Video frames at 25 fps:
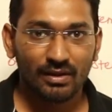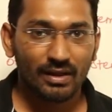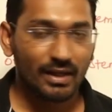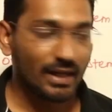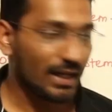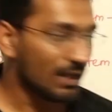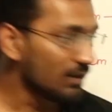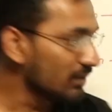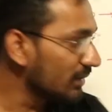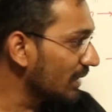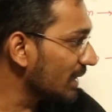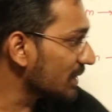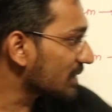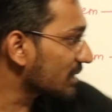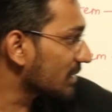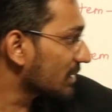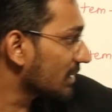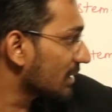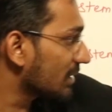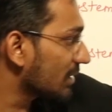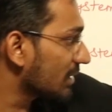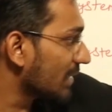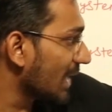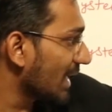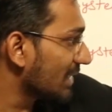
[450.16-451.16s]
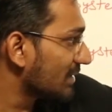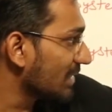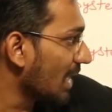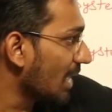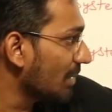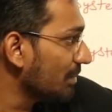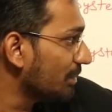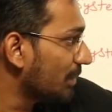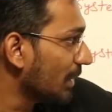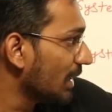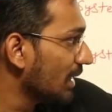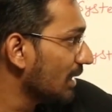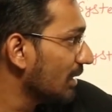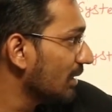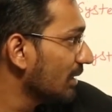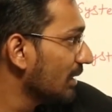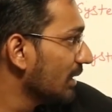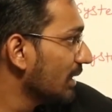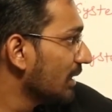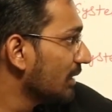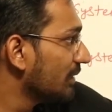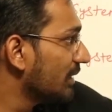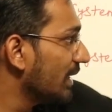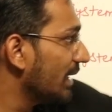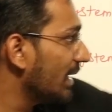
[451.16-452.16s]
In this example
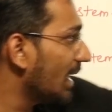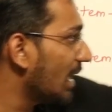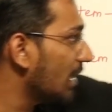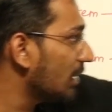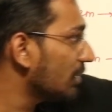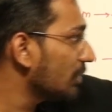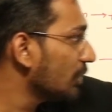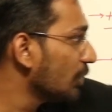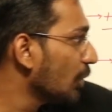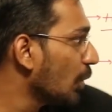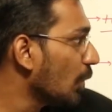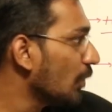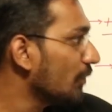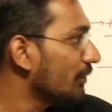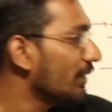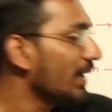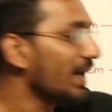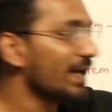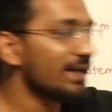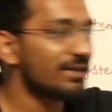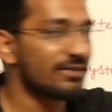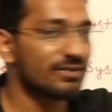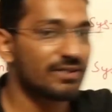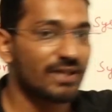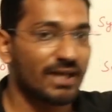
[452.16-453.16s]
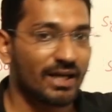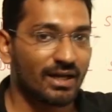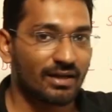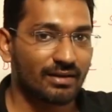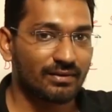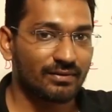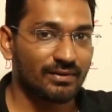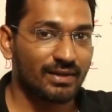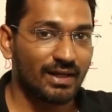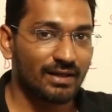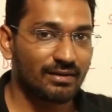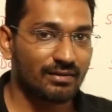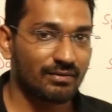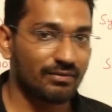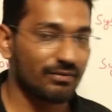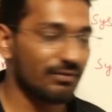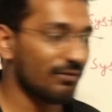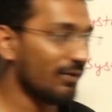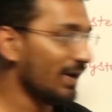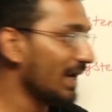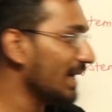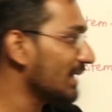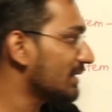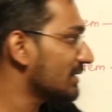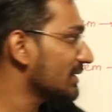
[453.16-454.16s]
there are no weights here, that
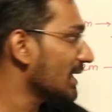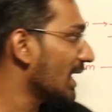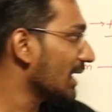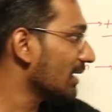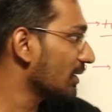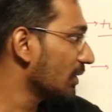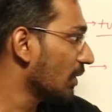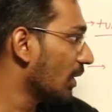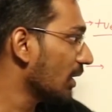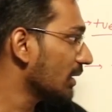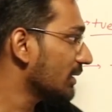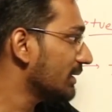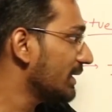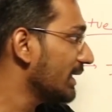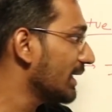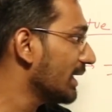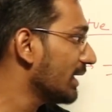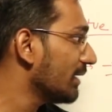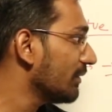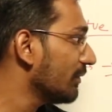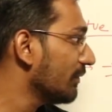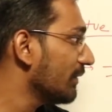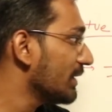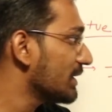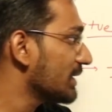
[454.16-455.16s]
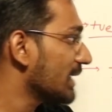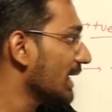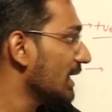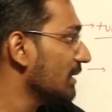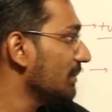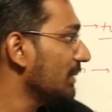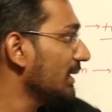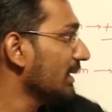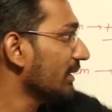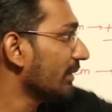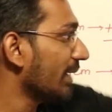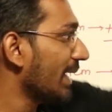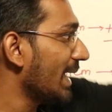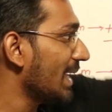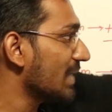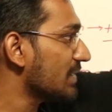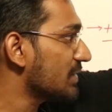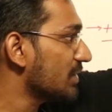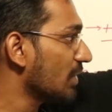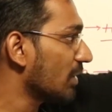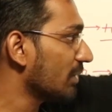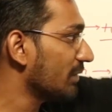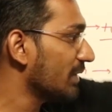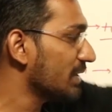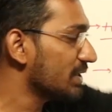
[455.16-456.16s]
weights are not there which can be
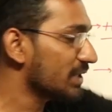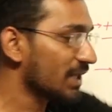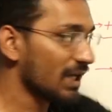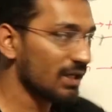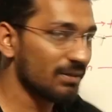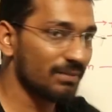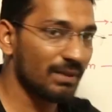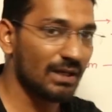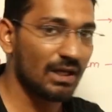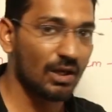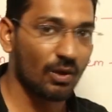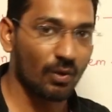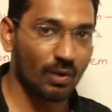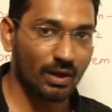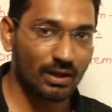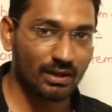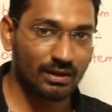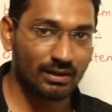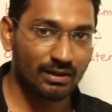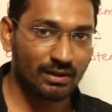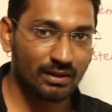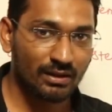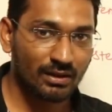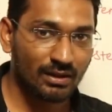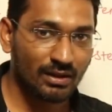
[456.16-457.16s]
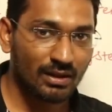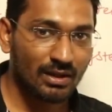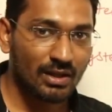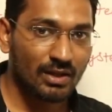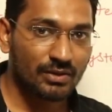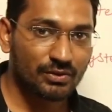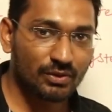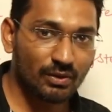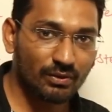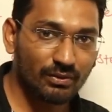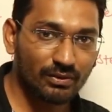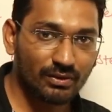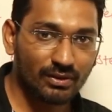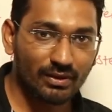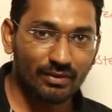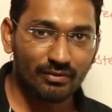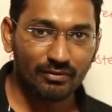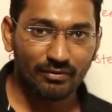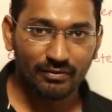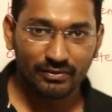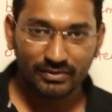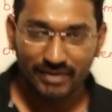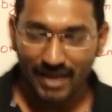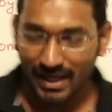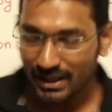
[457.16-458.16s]
raised or which can be lowered. So
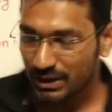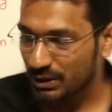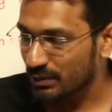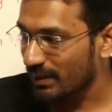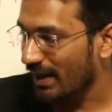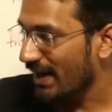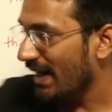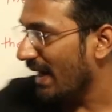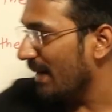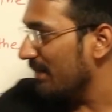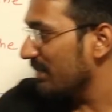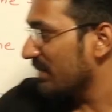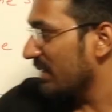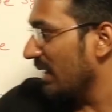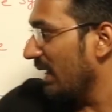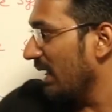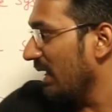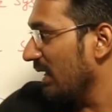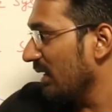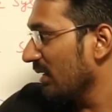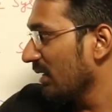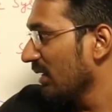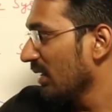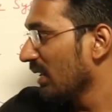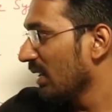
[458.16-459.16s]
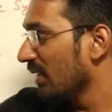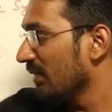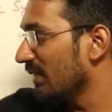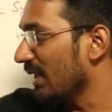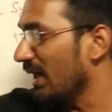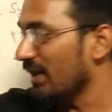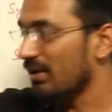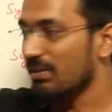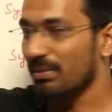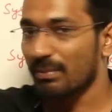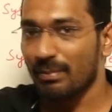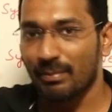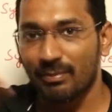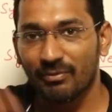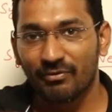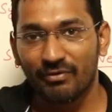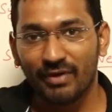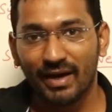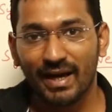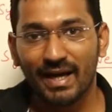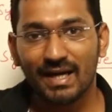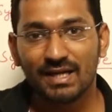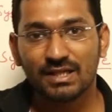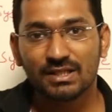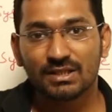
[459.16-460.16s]
that's why I am saying that
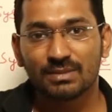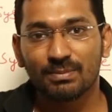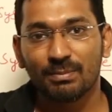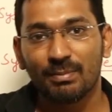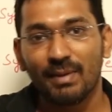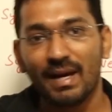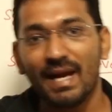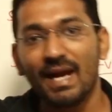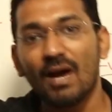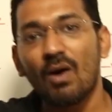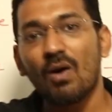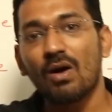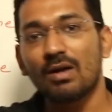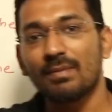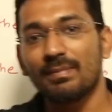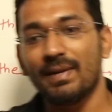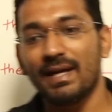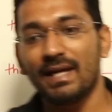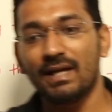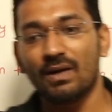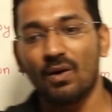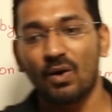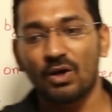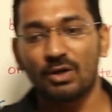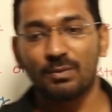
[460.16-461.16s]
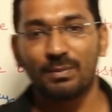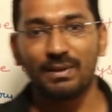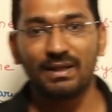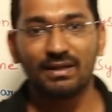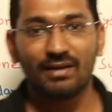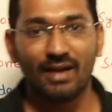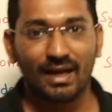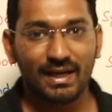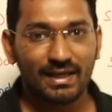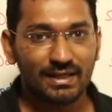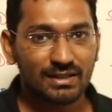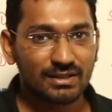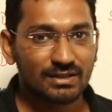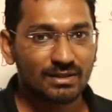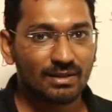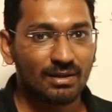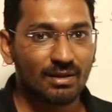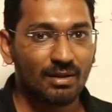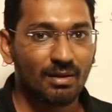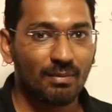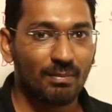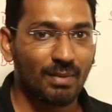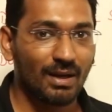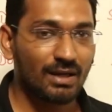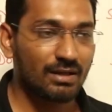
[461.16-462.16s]
weights may or may not be raised,
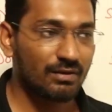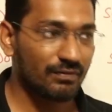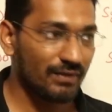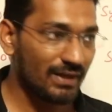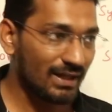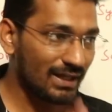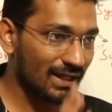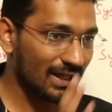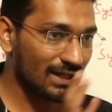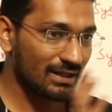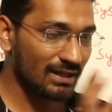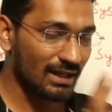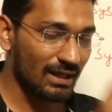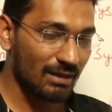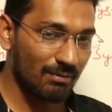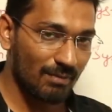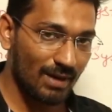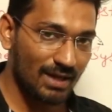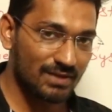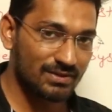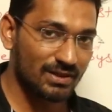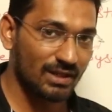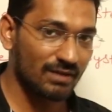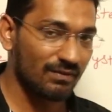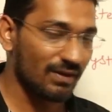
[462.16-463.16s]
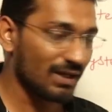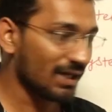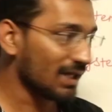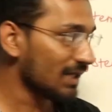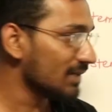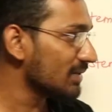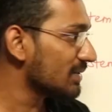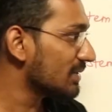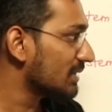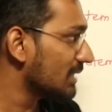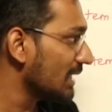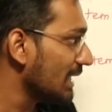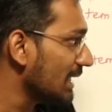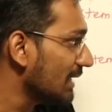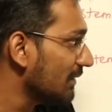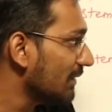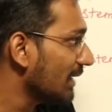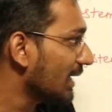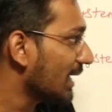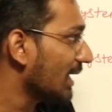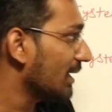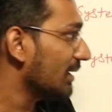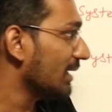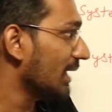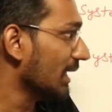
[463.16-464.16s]
but we can imagine, we can see,
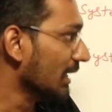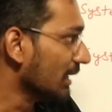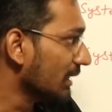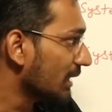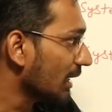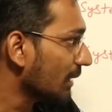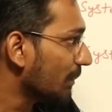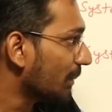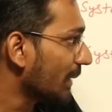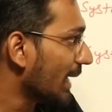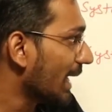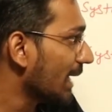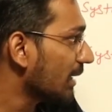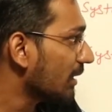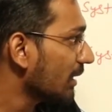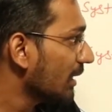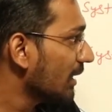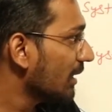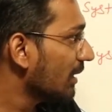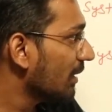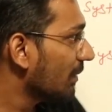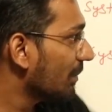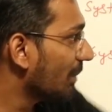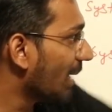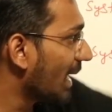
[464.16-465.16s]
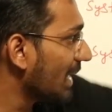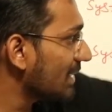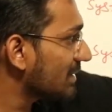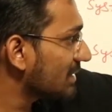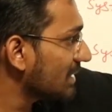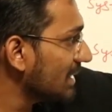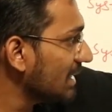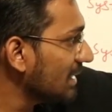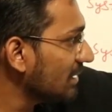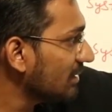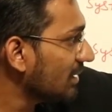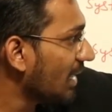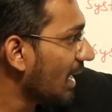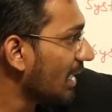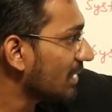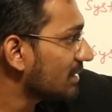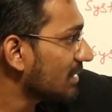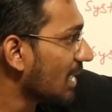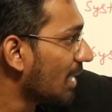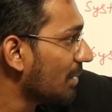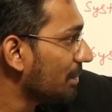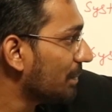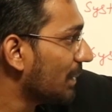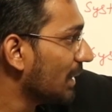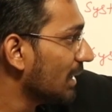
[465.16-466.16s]
we can interpret by seeing the
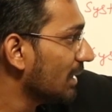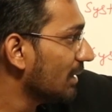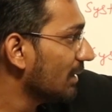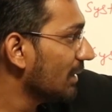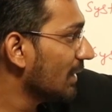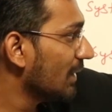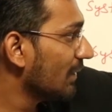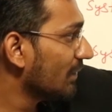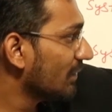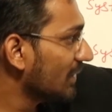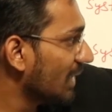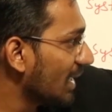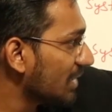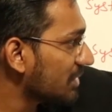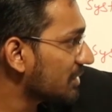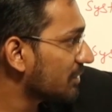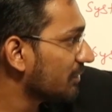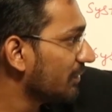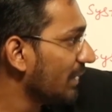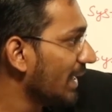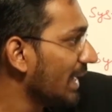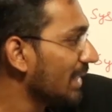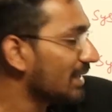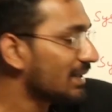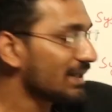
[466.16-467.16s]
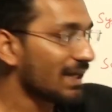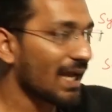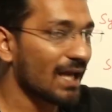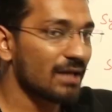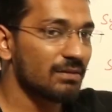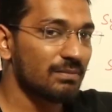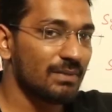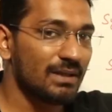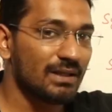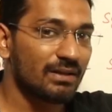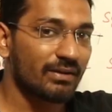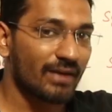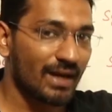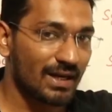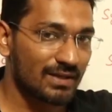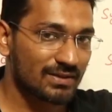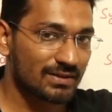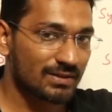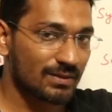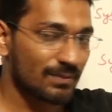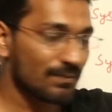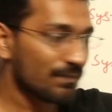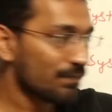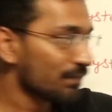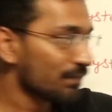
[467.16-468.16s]
example. Yes, weight can be raised.